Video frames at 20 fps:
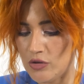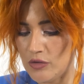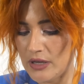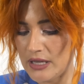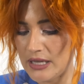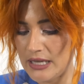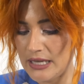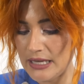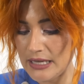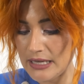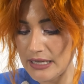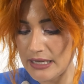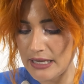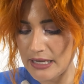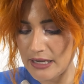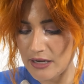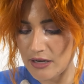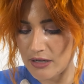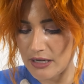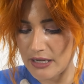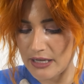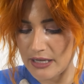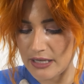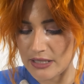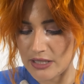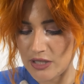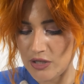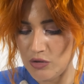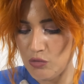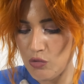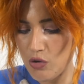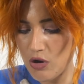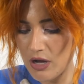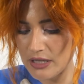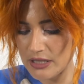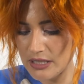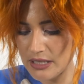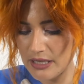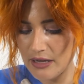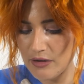the key here is you
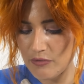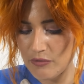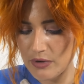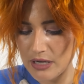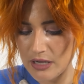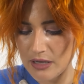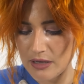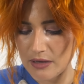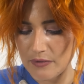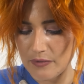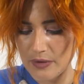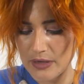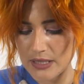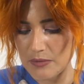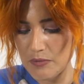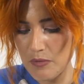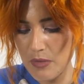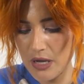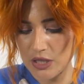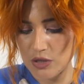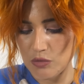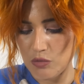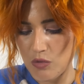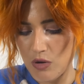want to get rid of as much